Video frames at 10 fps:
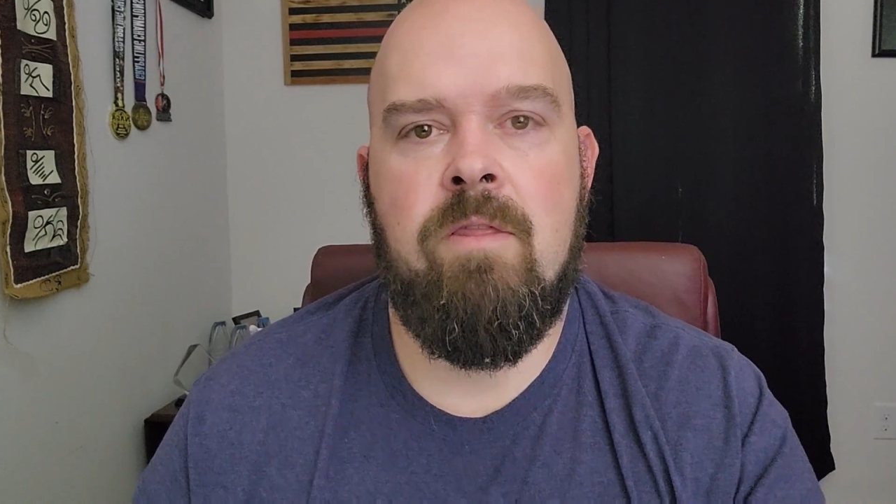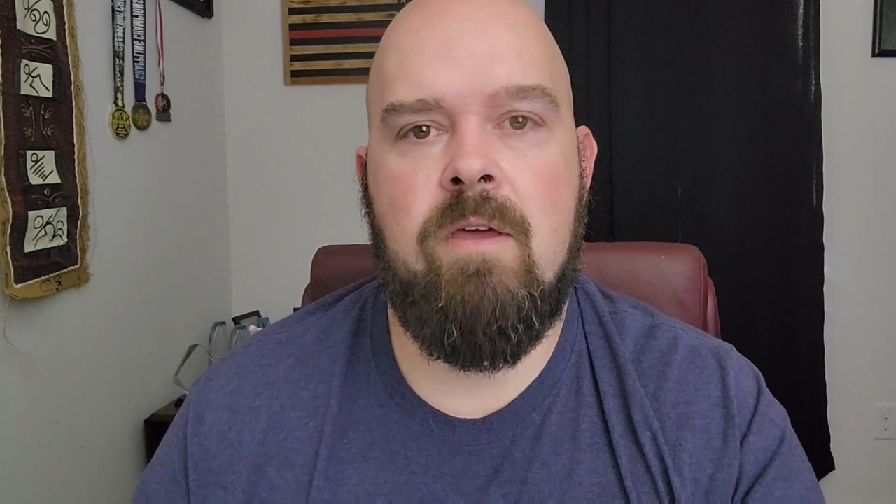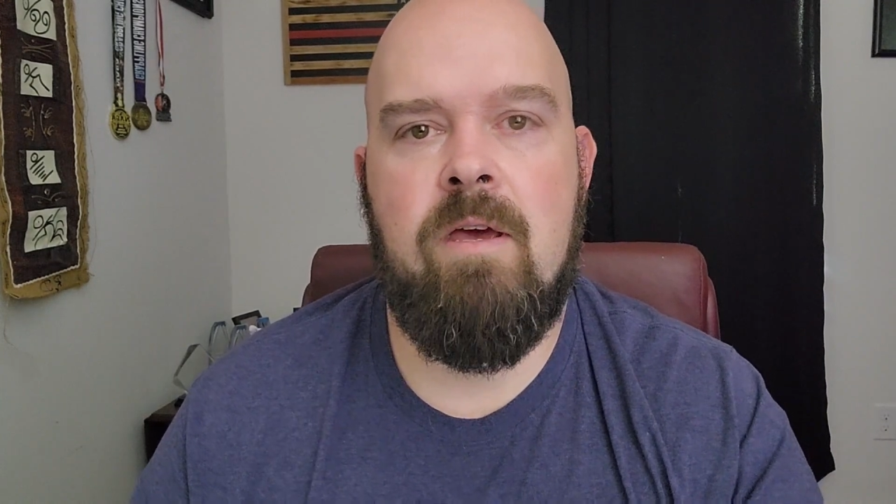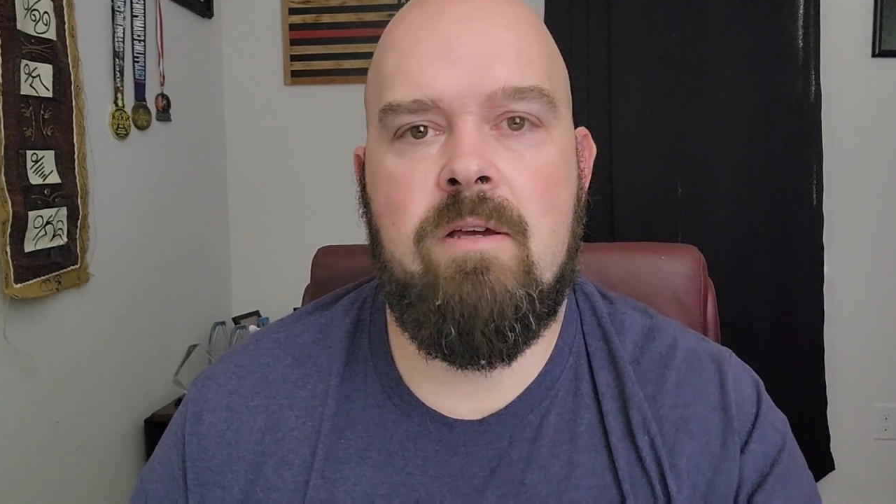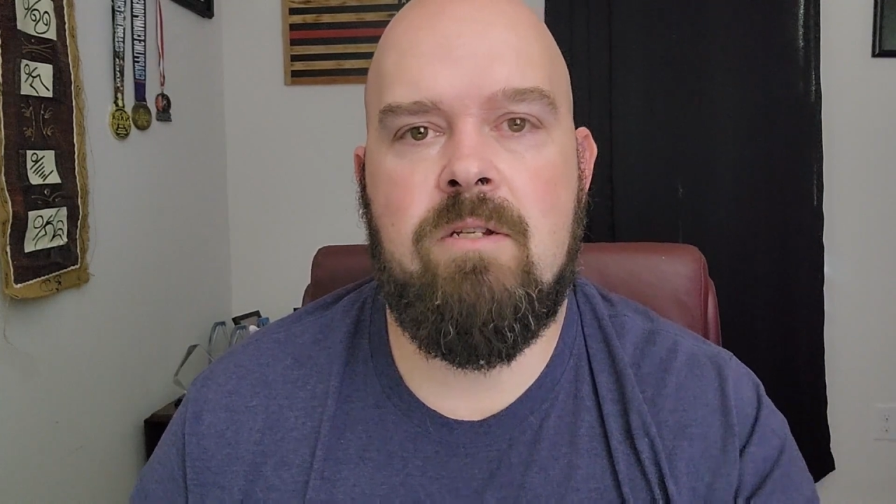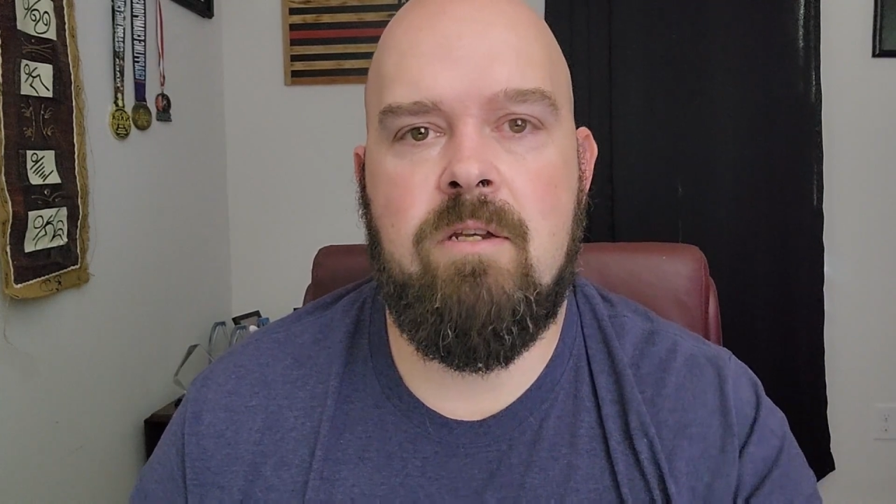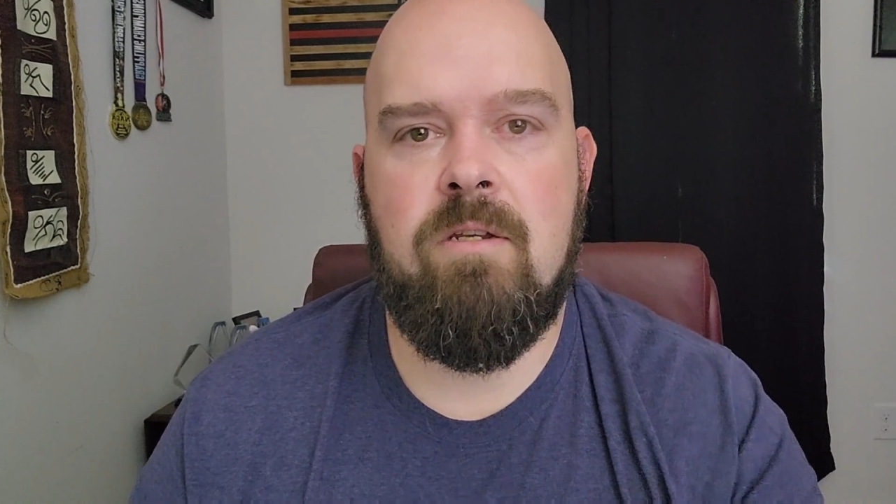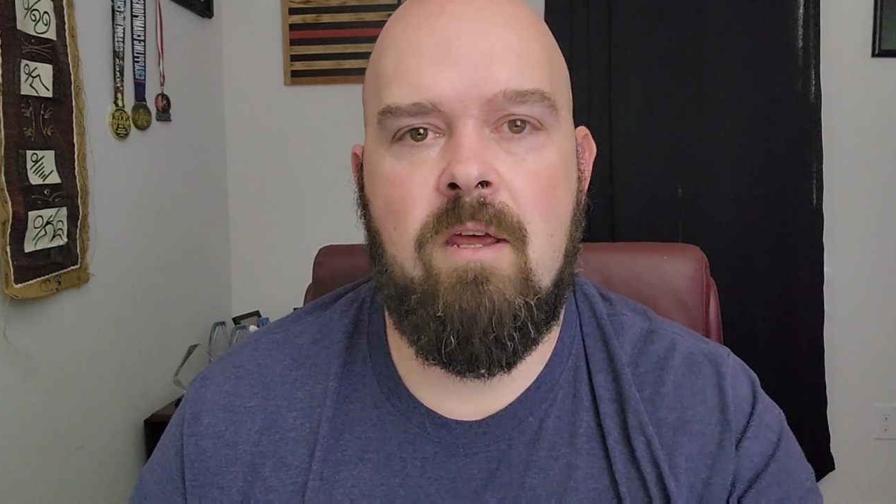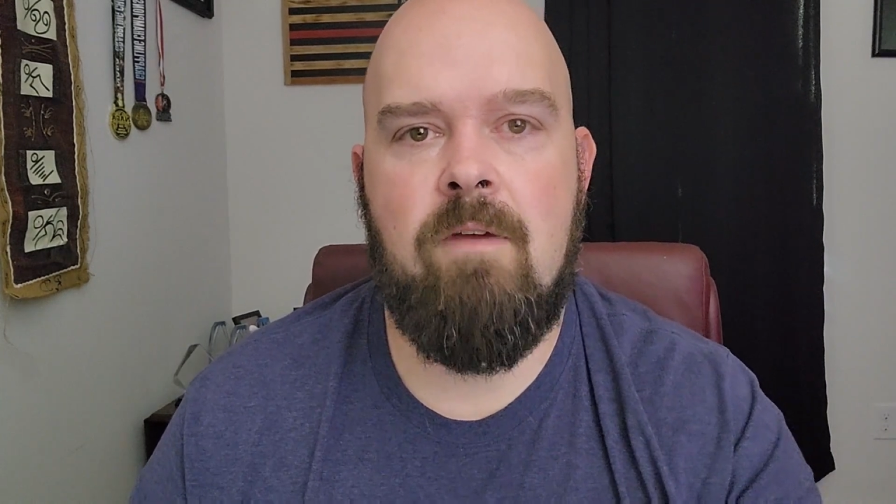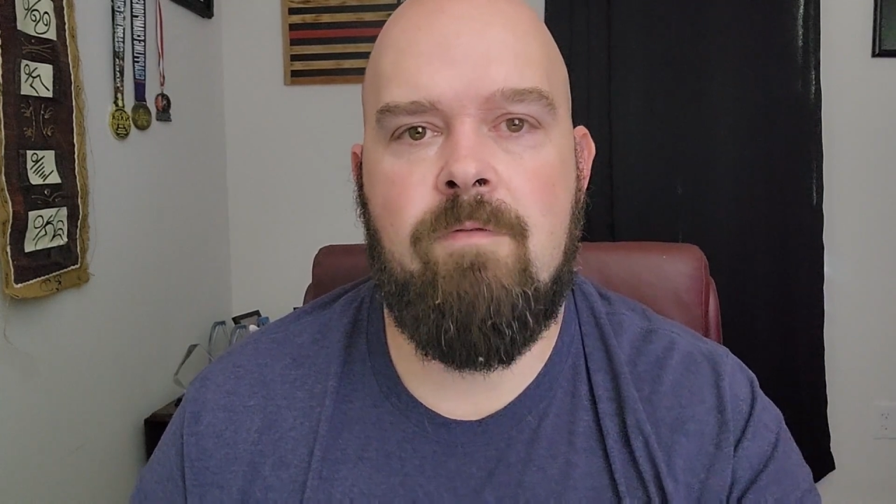they actually
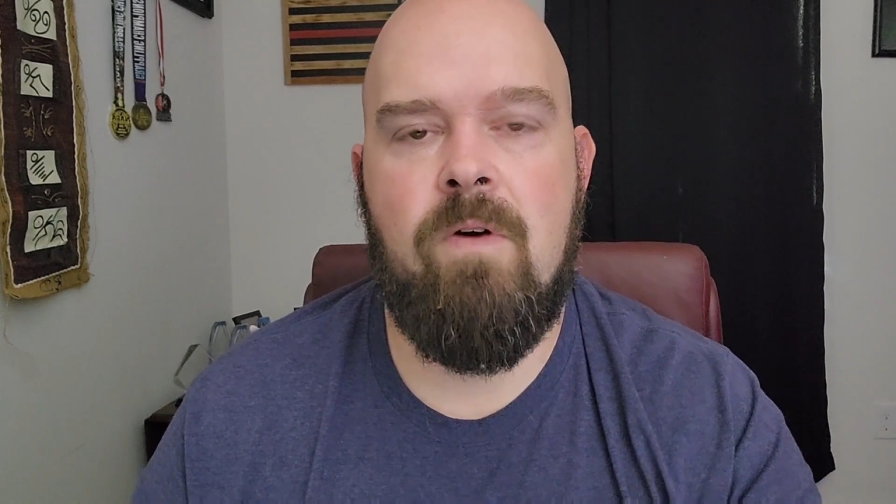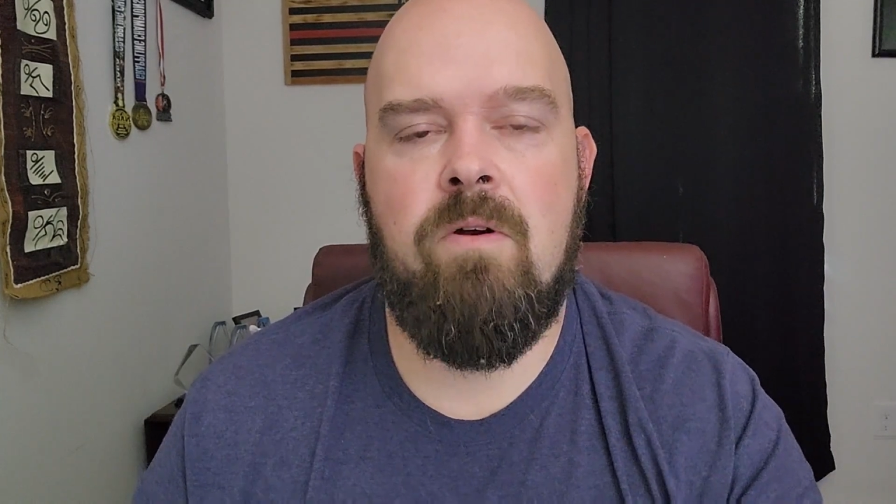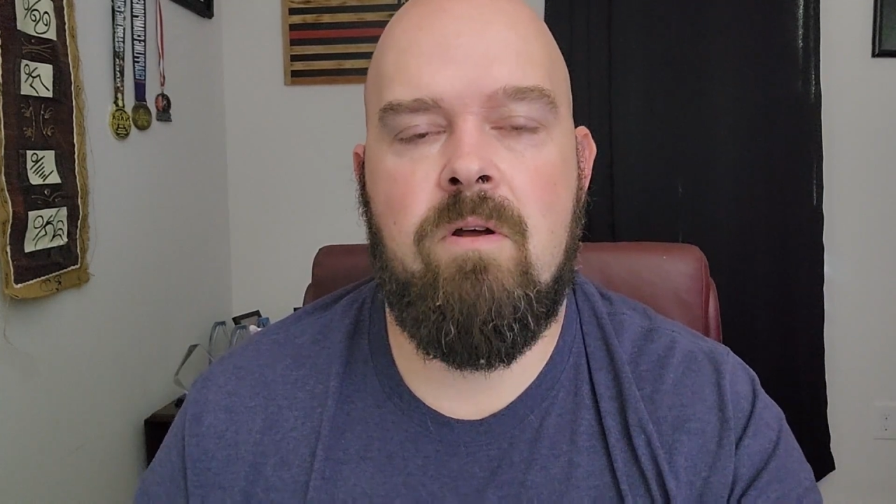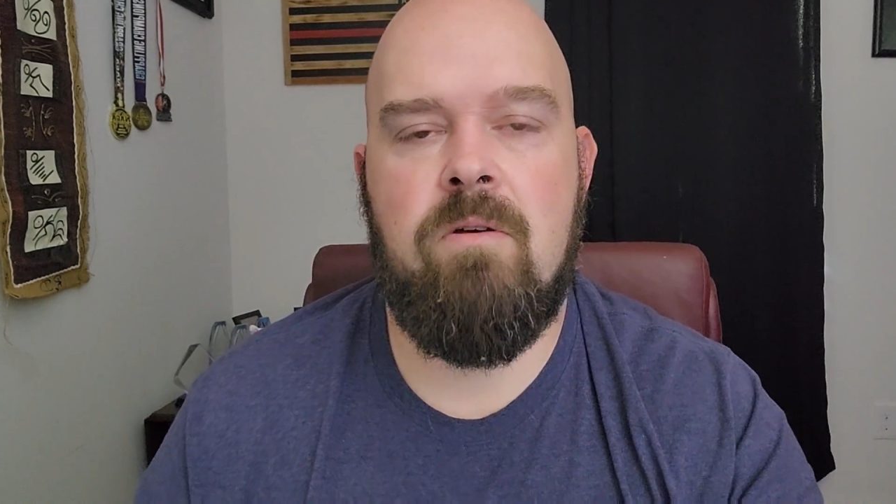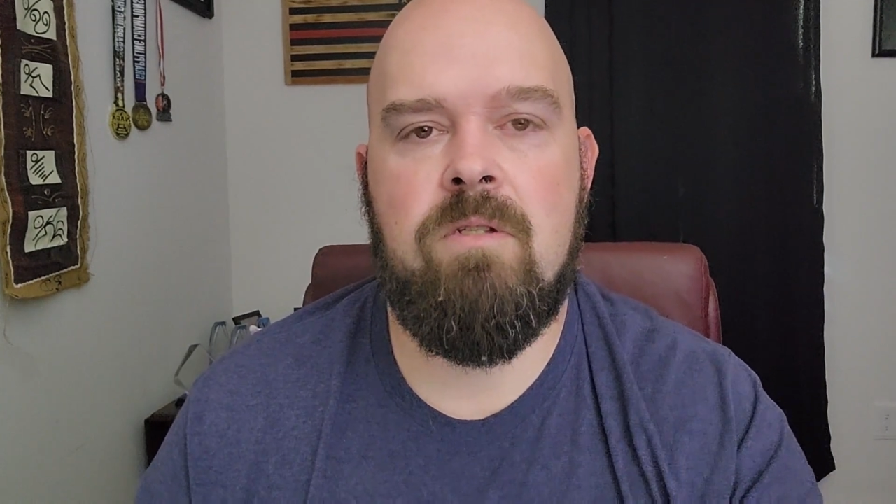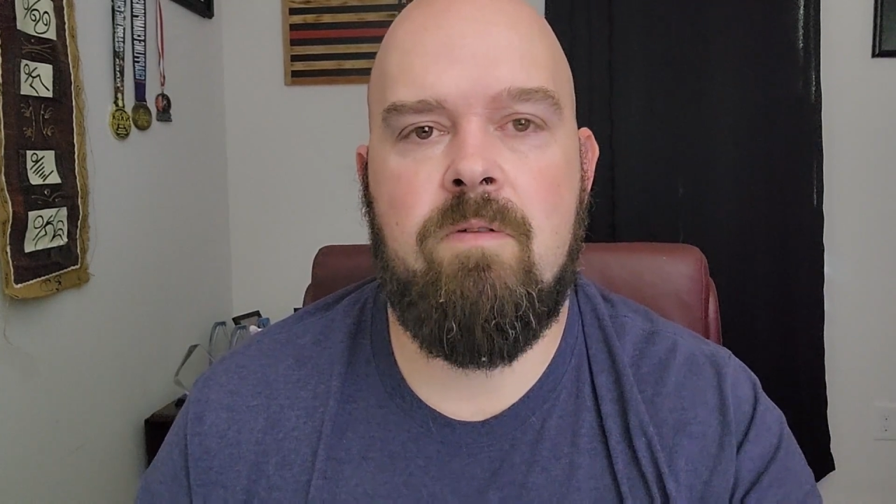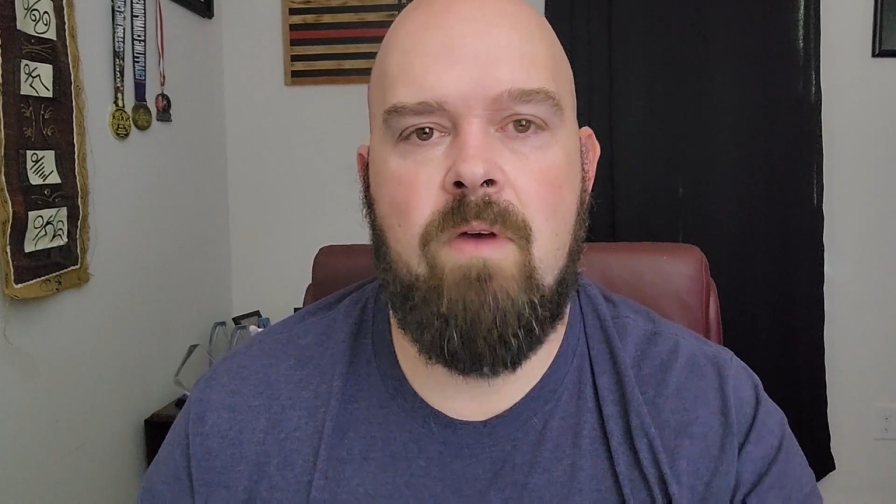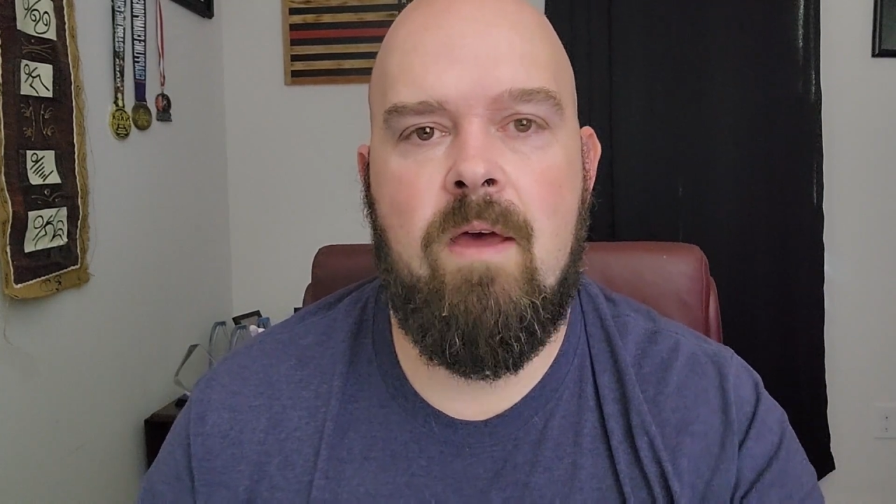take photos of